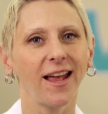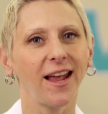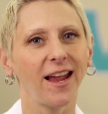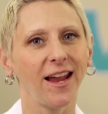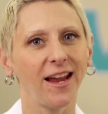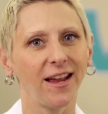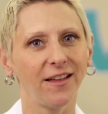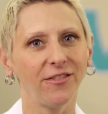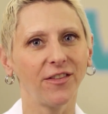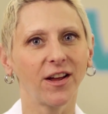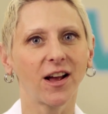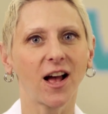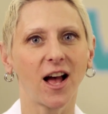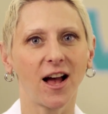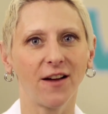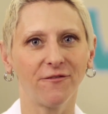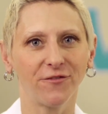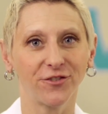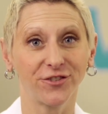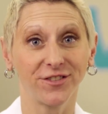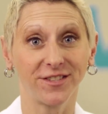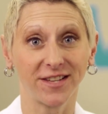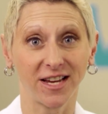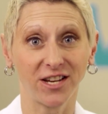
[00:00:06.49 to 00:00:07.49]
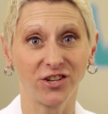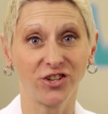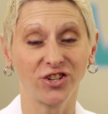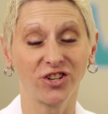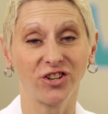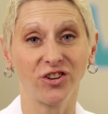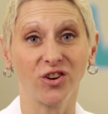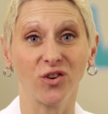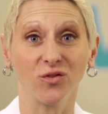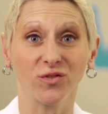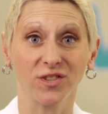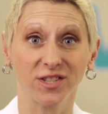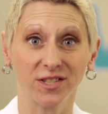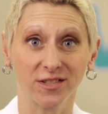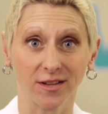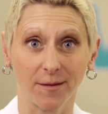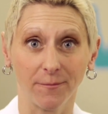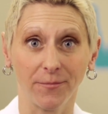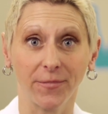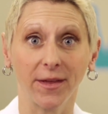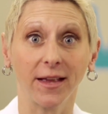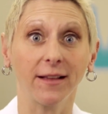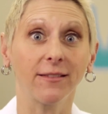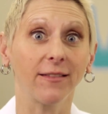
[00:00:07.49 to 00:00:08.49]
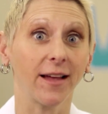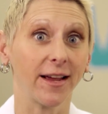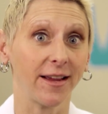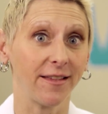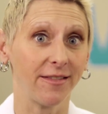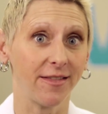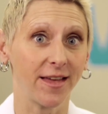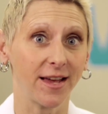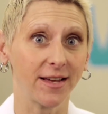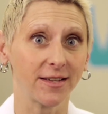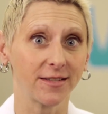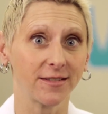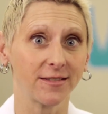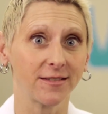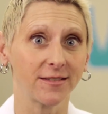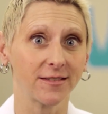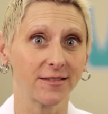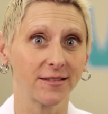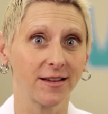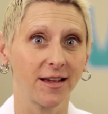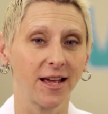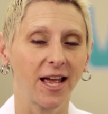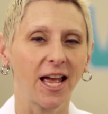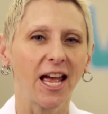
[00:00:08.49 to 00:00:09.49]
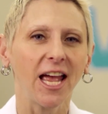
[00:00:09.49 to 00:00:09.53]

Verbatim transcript: And the conversation goes something like this